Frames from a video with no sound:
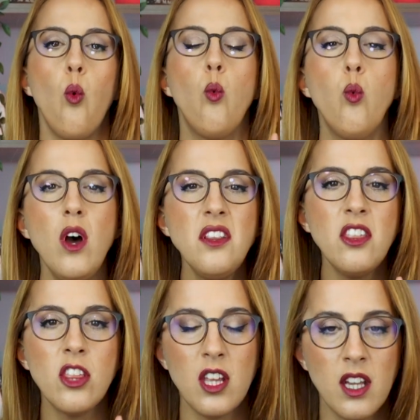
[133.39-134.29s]
one
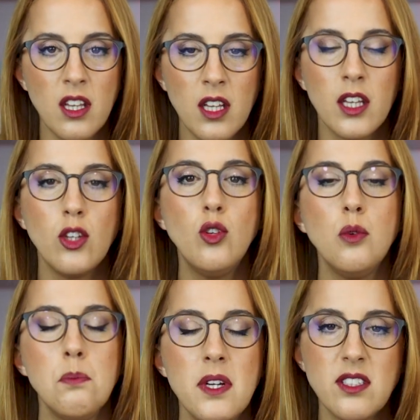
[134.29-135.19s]
thing
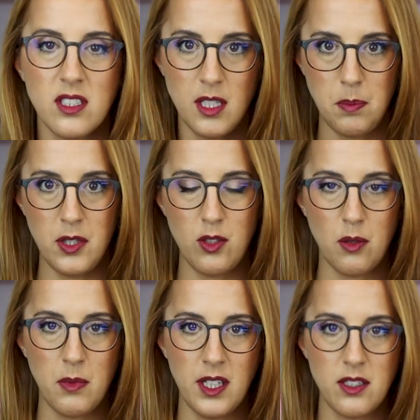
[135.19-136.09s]
you must keep in
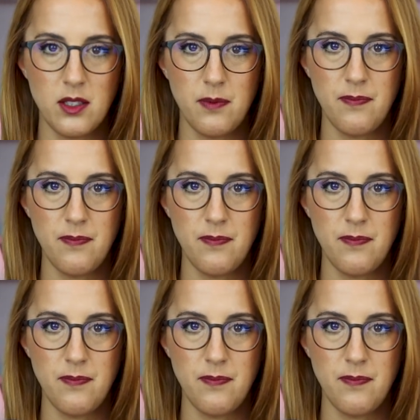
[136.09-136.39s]
your mind.